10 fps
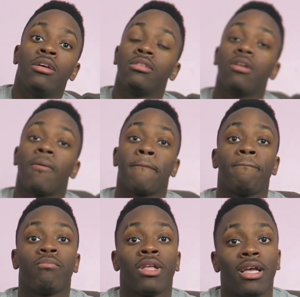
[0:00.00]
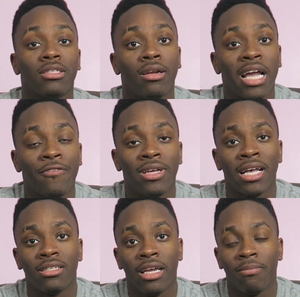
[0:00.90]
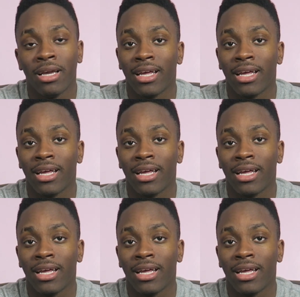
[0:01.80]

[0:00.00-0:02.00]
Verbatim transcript: So that's all I got for you guys today, man.